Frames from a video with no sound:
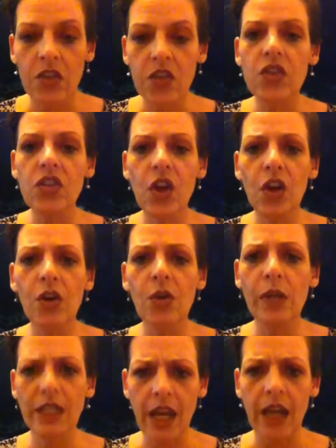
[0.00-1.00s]
So
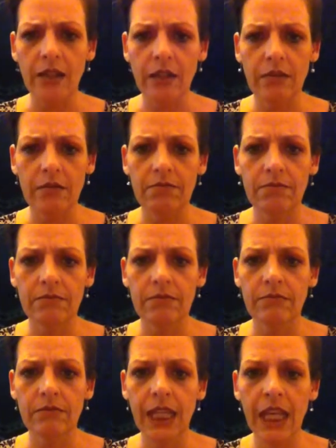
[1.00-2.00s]
we're done.
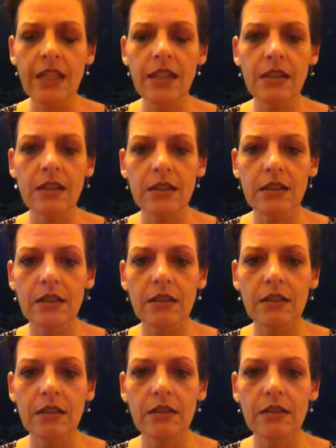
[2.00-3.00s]
Yes?
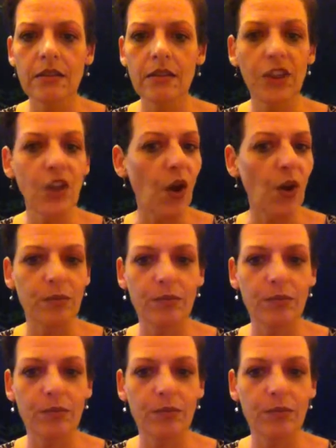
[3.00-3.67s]
No.